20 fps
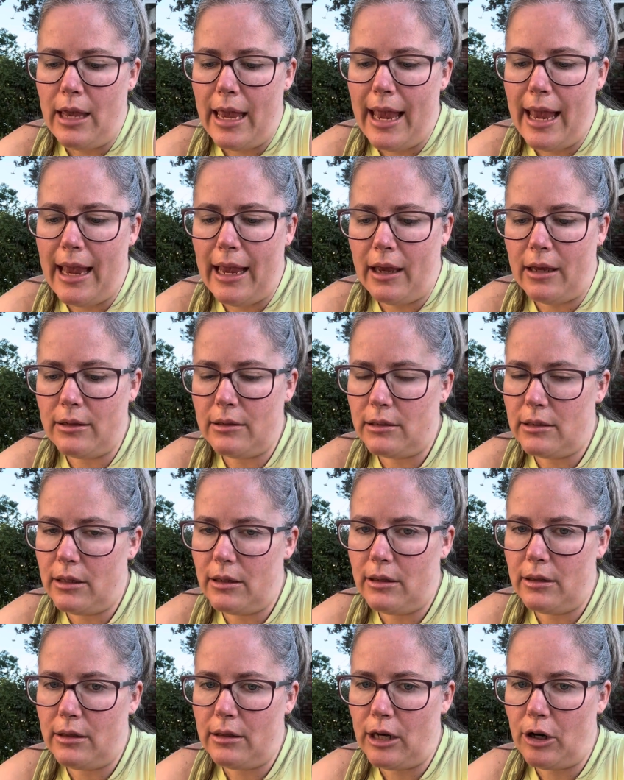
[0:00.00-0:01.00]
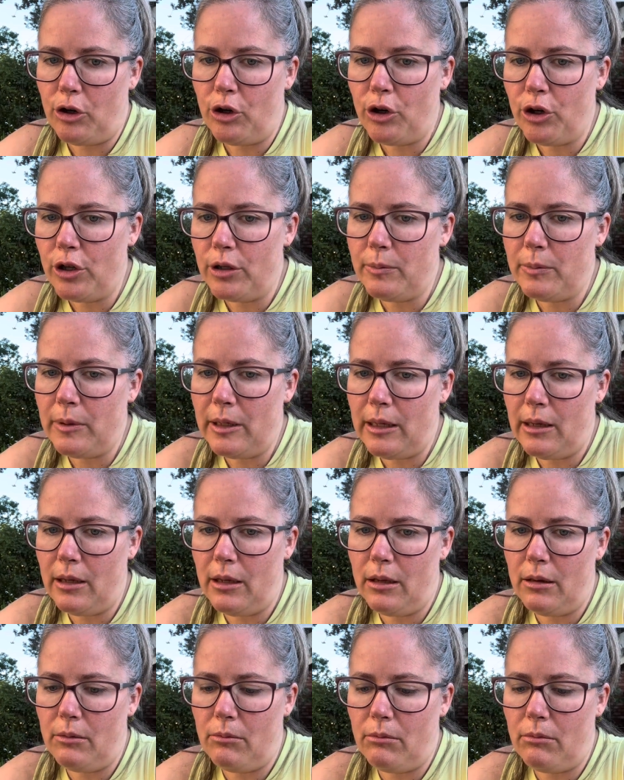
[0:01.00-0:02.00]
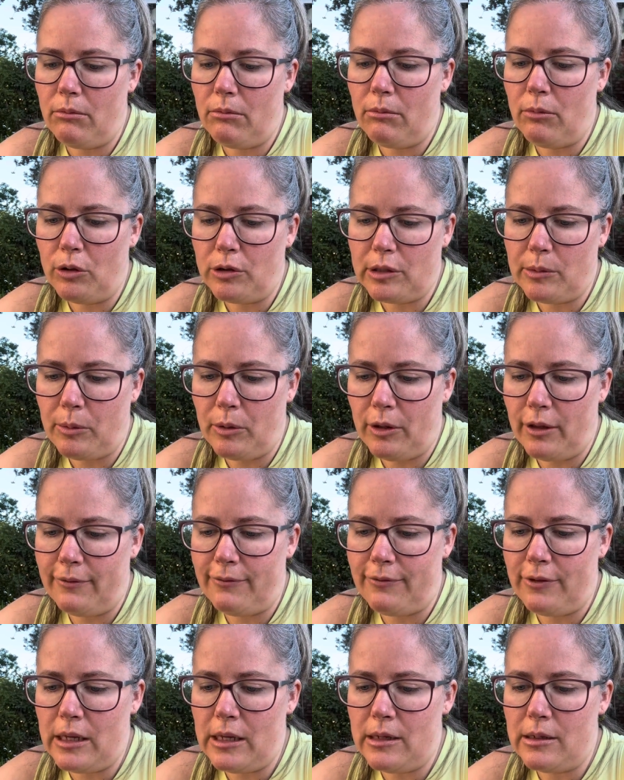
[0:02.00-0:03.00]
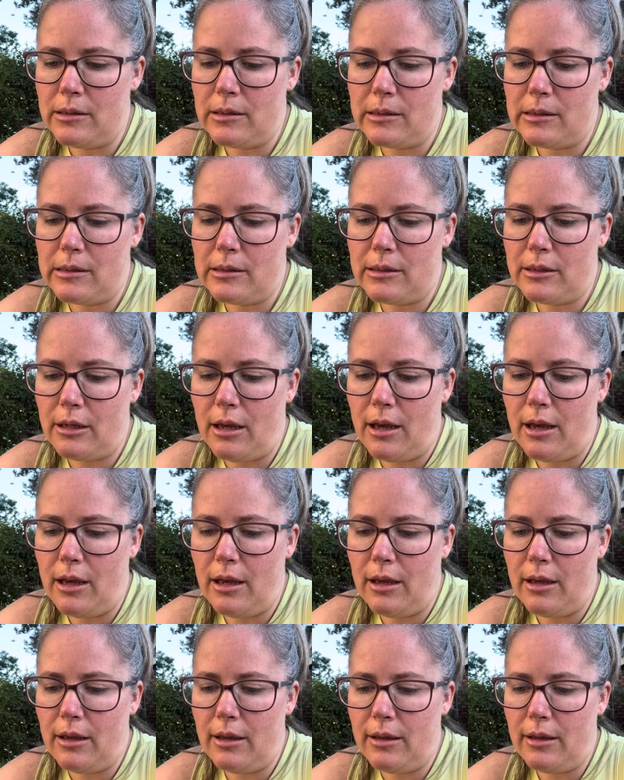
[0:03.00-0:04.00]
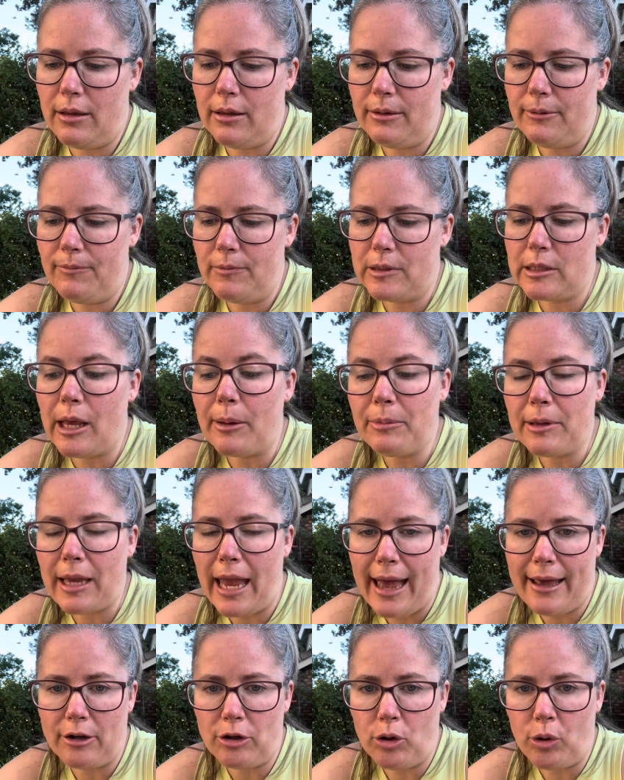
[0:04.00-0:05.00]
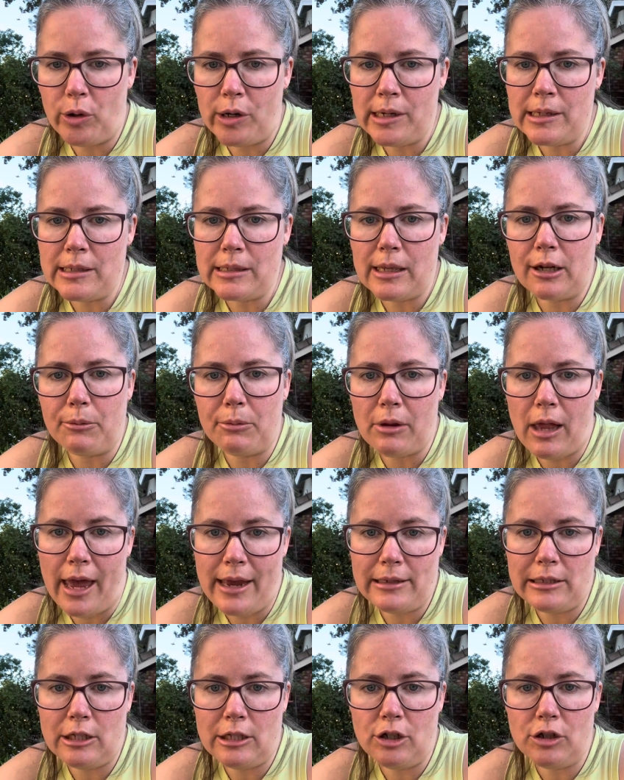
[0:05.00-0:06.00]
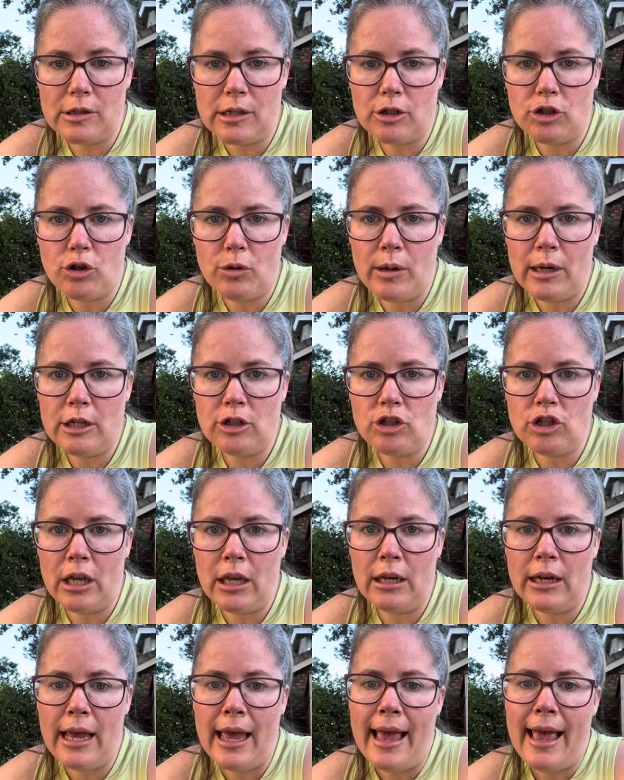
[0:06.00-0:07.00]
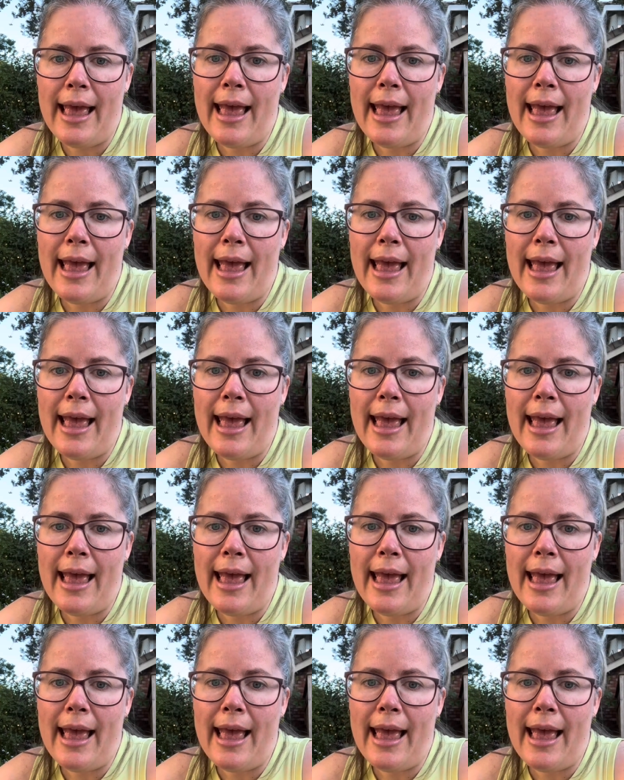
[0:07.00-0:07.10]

And there could be multiple of these subcategories that apply to your situation,